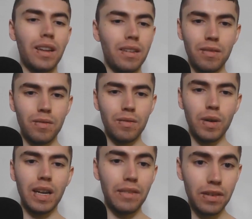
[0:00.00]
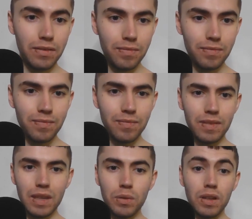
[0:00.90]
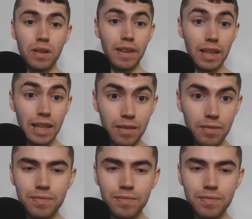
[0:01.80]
and whatever. He wouldn't have done that